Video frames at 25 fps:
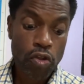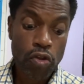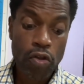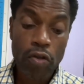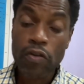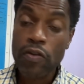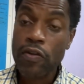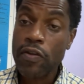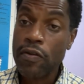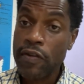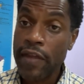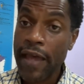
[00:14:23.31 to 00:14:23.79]

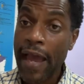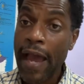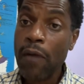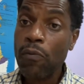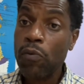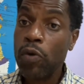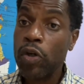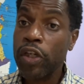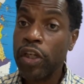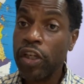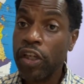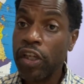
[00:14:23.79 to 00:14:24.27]
That
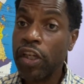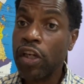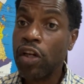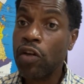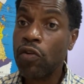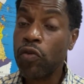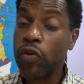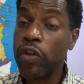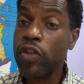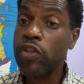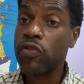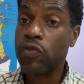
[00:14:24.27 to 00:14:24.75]
will
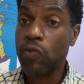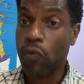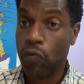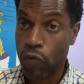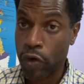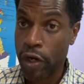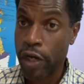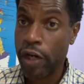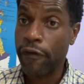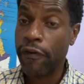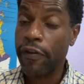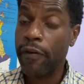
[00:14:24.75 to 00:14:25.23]
increase the
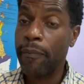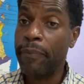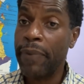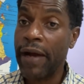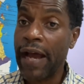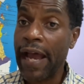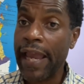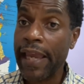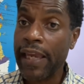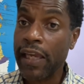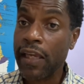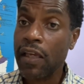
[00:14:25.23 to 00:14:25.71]
rent of the
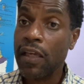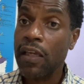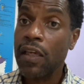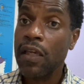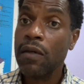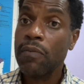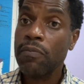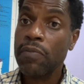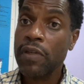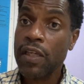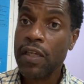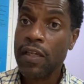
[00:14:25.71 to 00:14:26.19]
bike
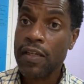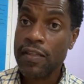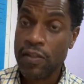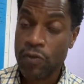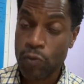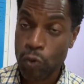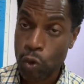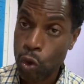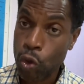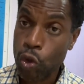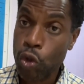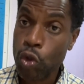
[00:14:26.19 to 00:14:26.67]
because
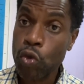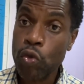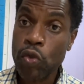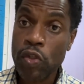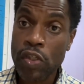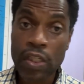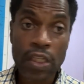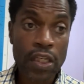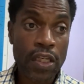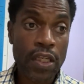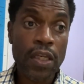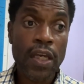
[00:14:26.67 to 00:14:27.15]
you do
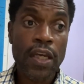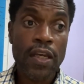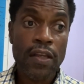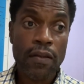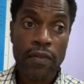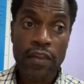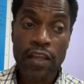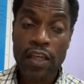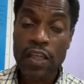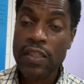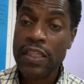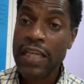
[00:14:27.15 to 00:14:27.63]
see
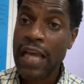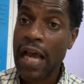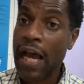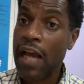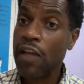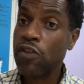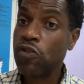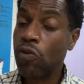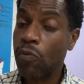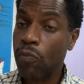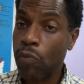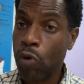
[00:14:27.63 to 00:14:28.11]
these
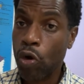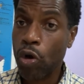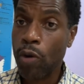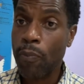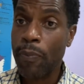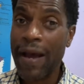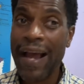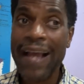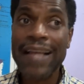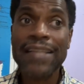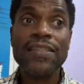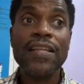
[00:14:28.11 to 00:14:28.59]
guys on
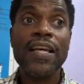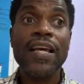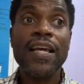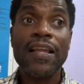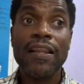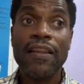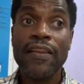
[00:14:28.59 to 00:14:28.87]
motorbikes